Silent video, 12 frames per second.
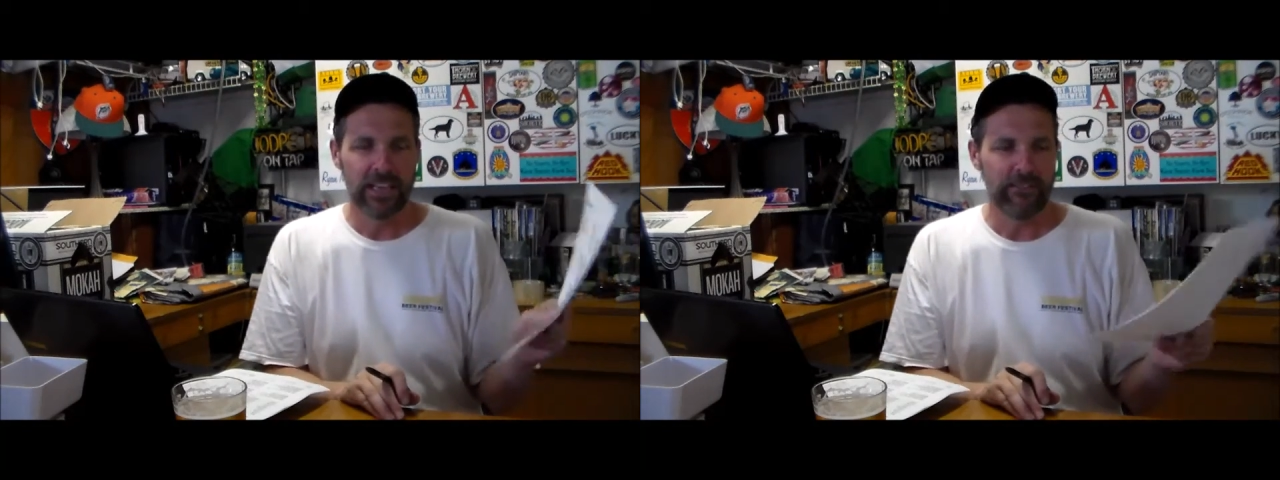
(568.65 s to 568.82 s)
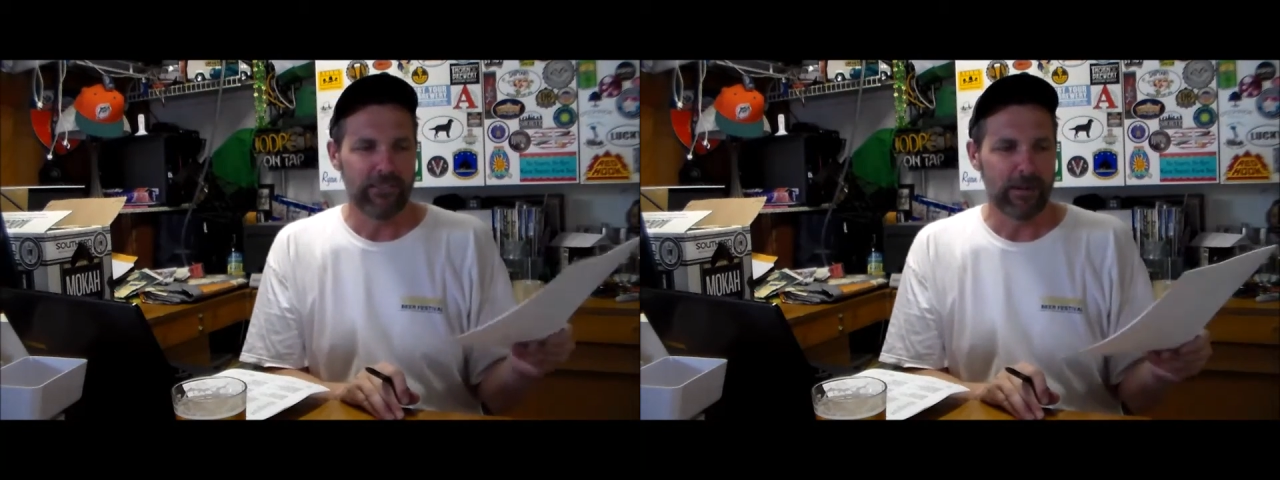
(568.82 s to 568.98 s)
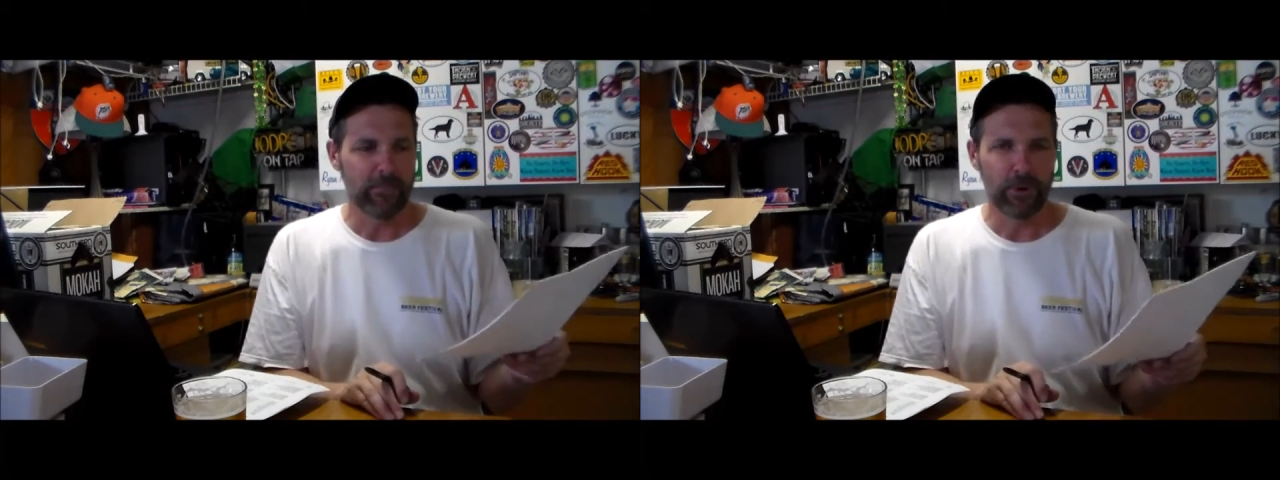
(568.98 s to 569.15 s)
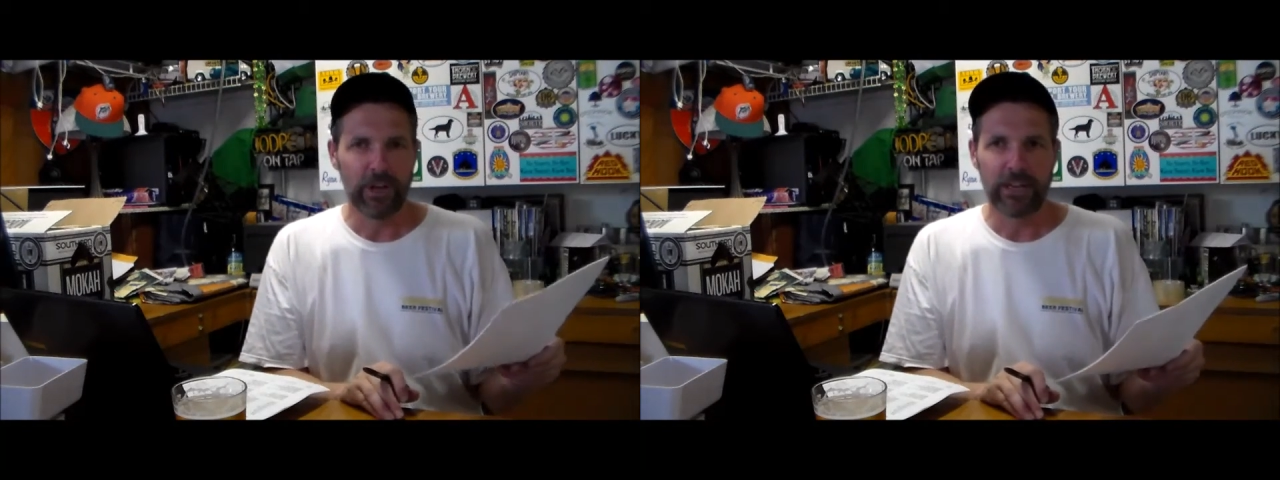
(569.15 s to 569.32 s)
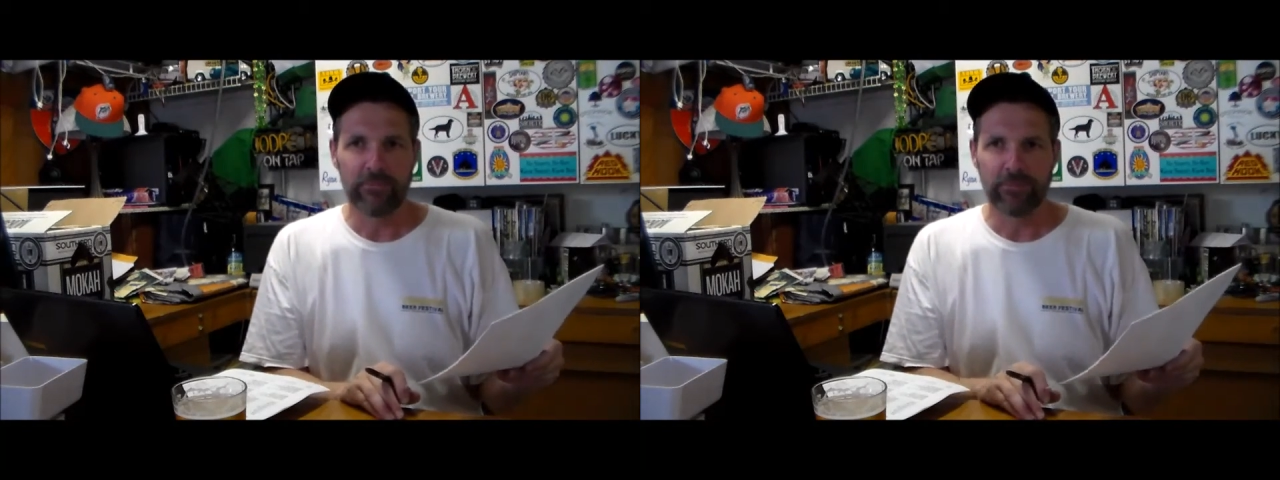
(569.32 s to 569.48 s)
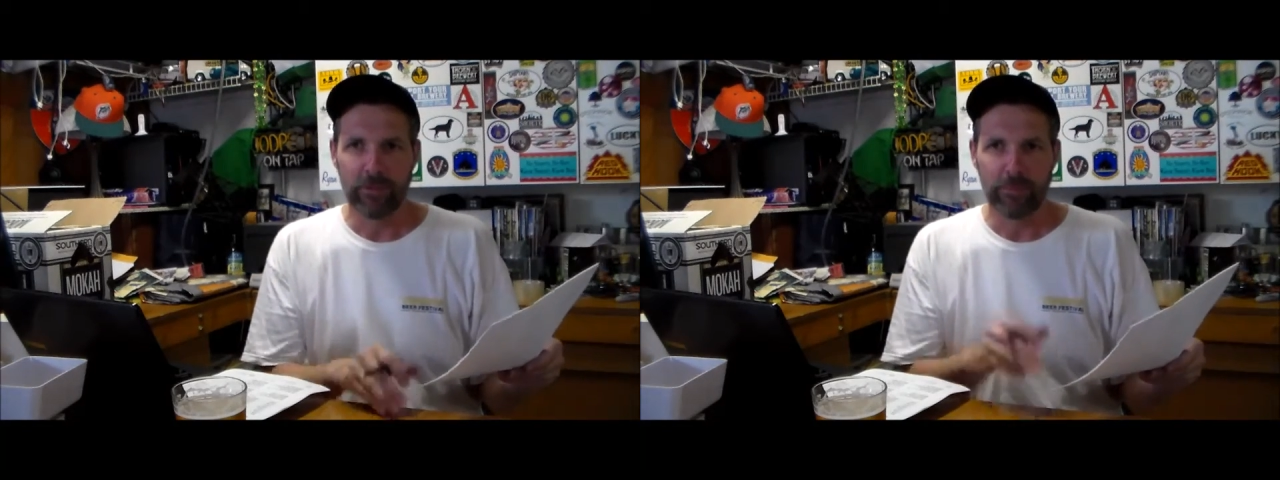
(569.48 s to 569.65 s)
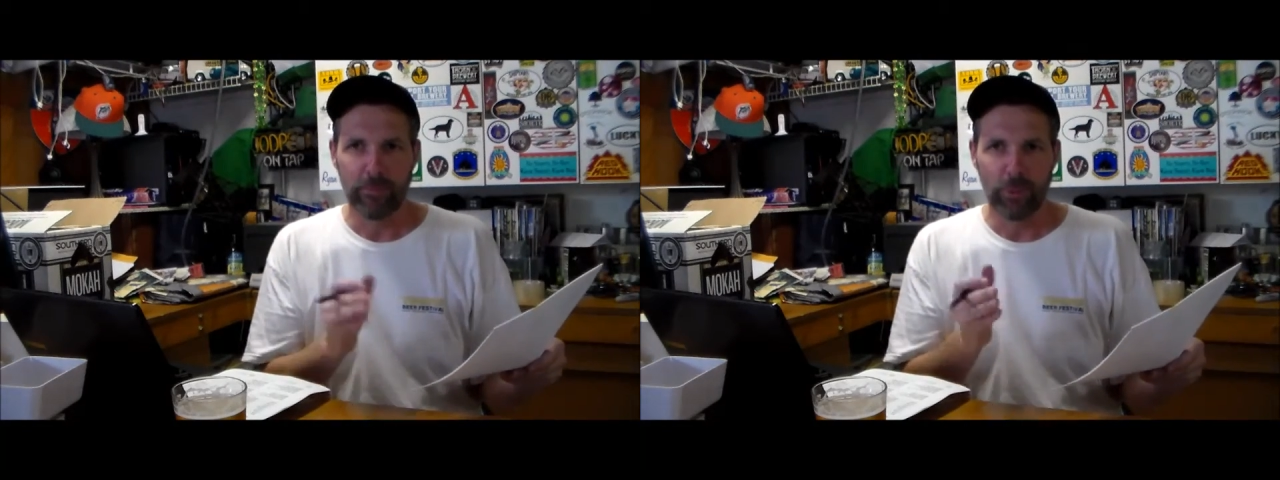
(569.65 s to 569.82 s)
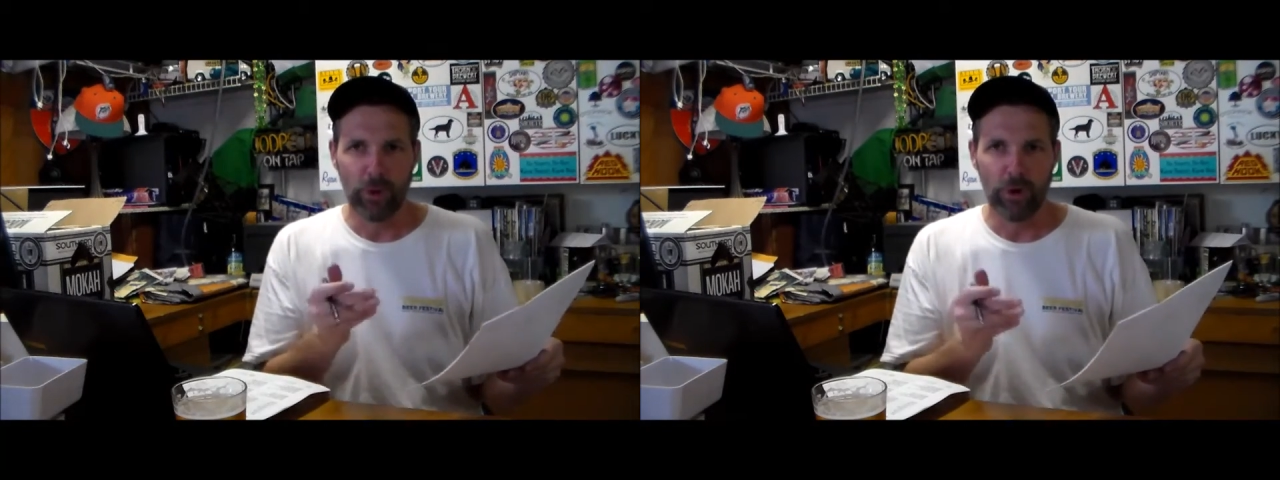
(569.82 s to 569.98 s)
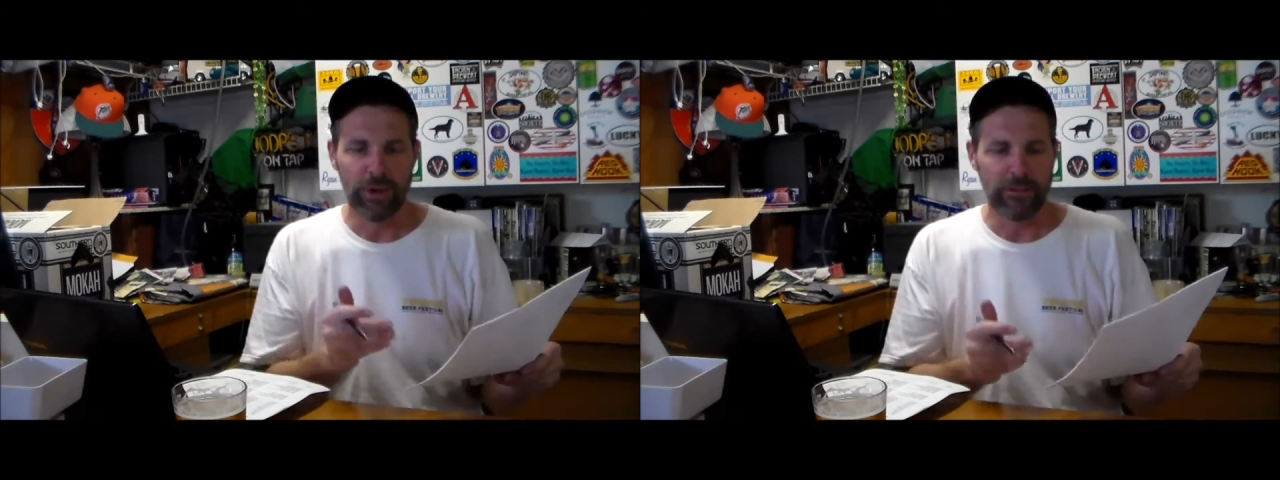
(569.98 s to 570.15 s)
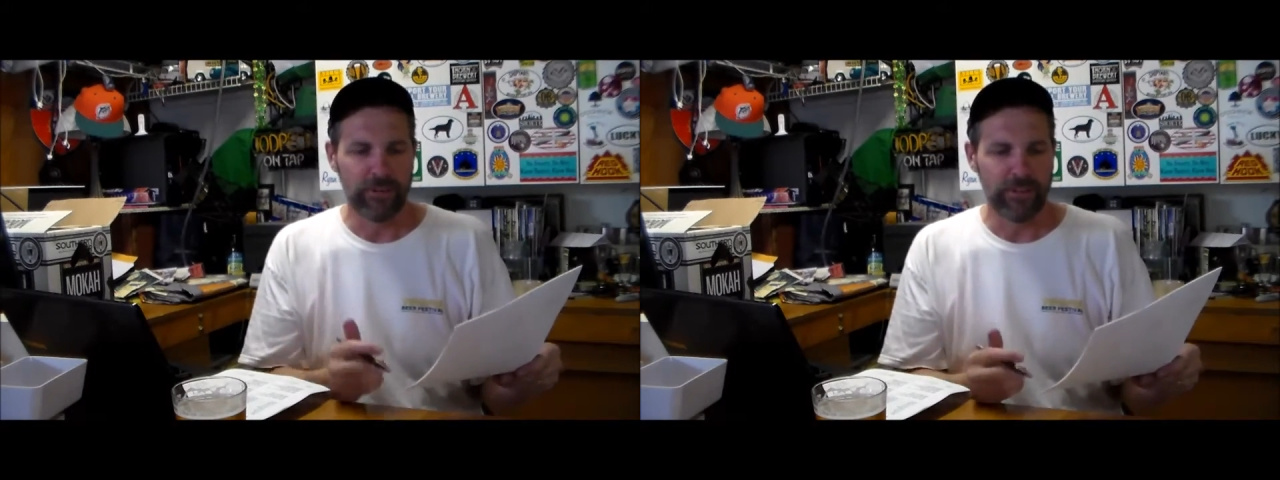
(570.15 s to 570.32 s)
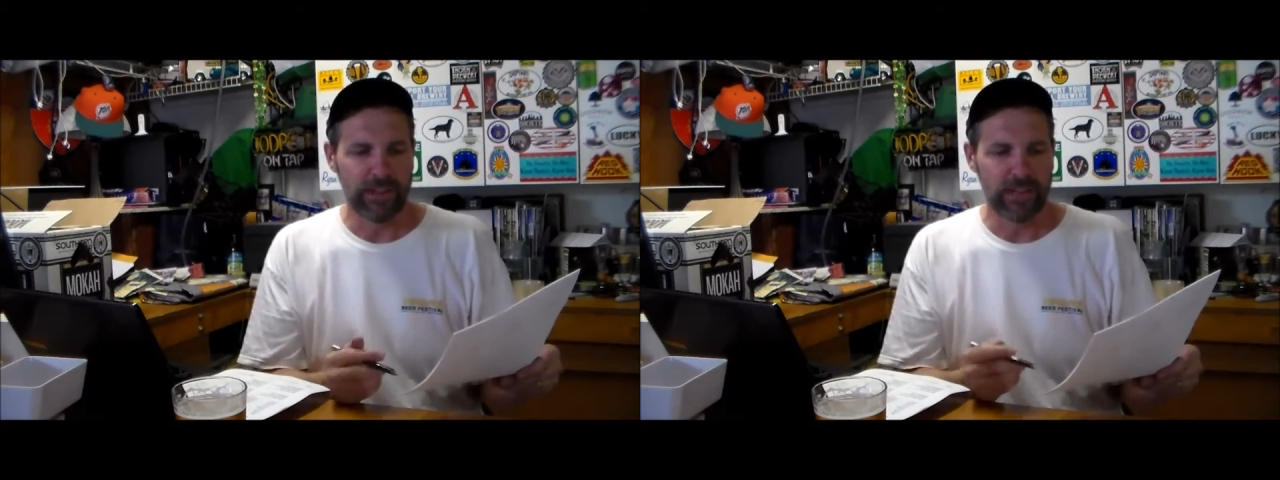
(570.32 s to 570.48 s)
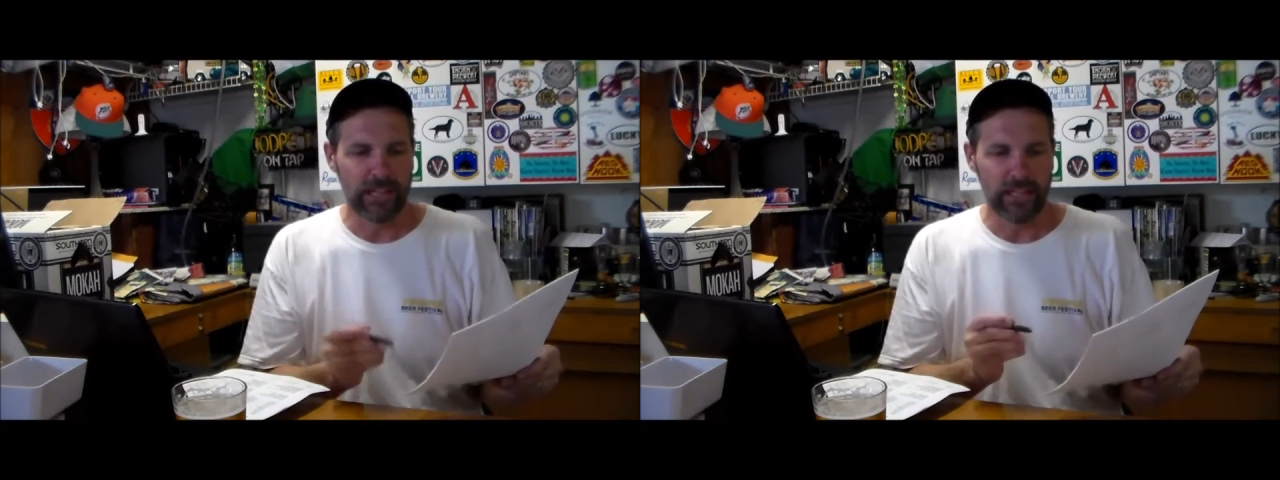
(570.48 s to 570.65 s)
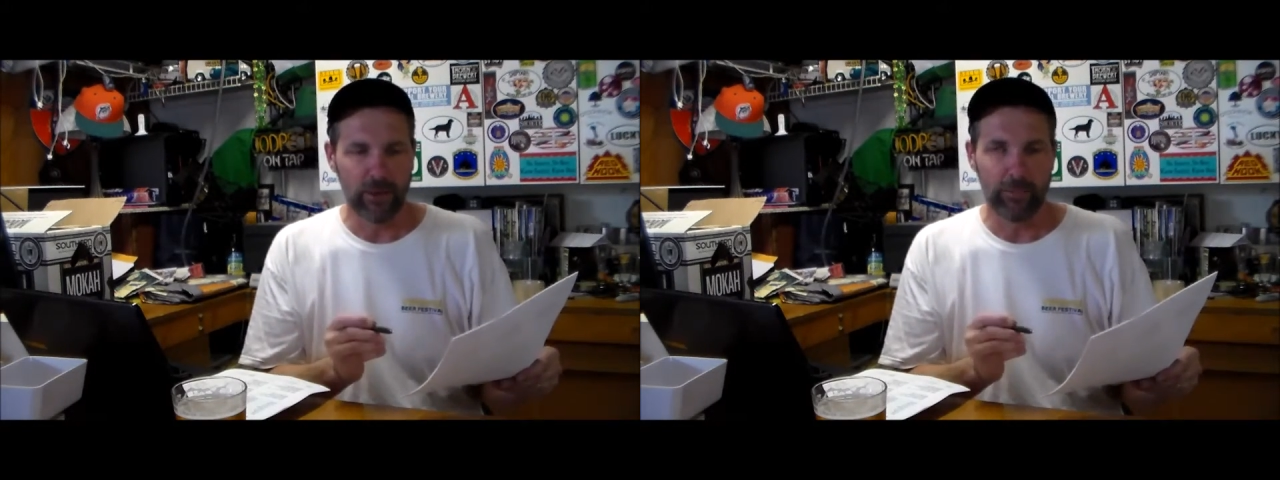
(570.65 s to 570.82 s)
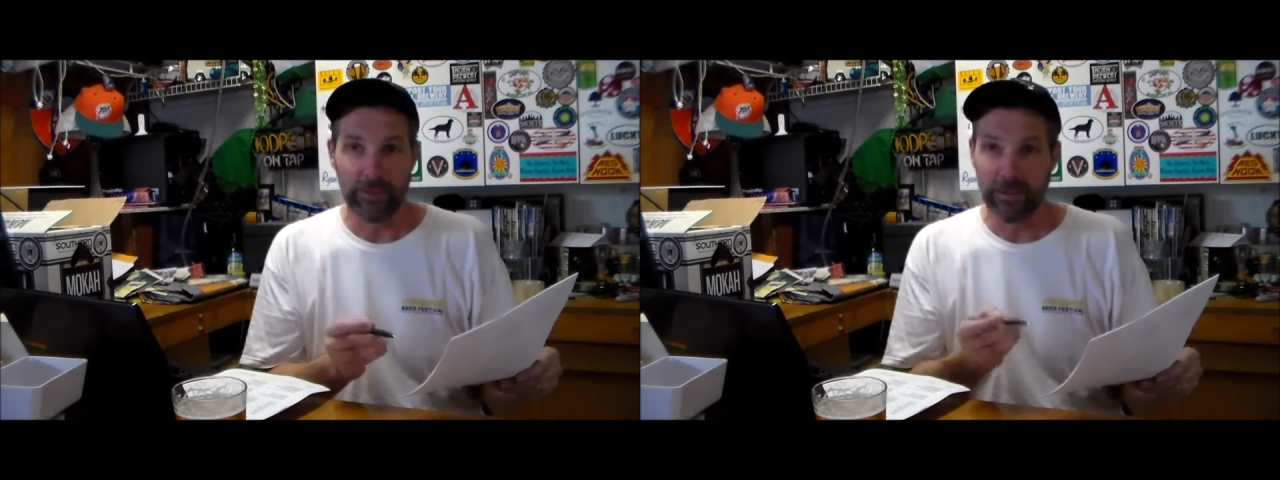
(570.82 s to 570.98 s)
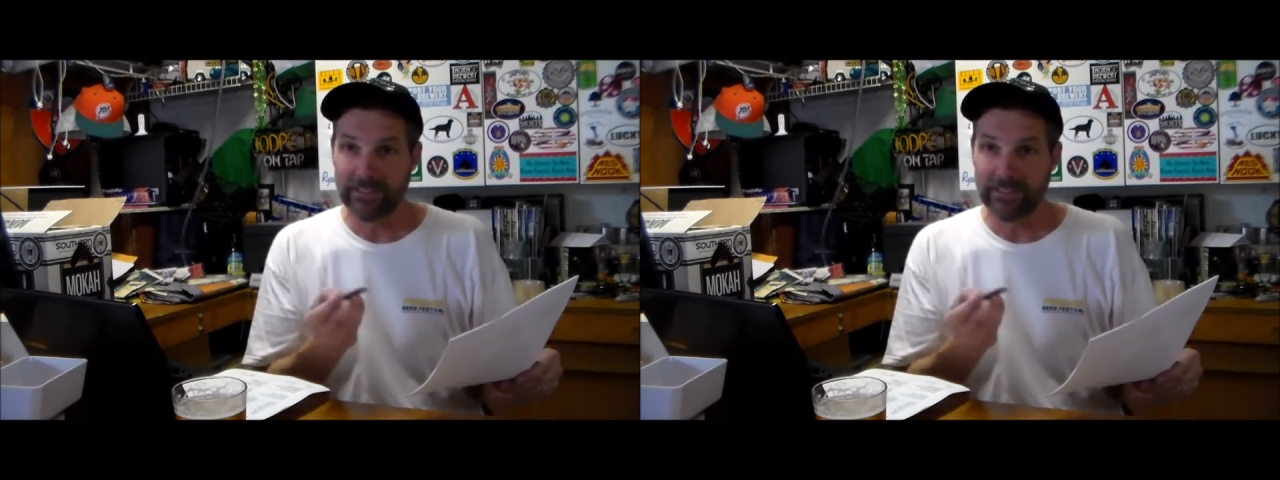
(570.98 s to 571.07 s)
evaporated from the boil and everything a little bit.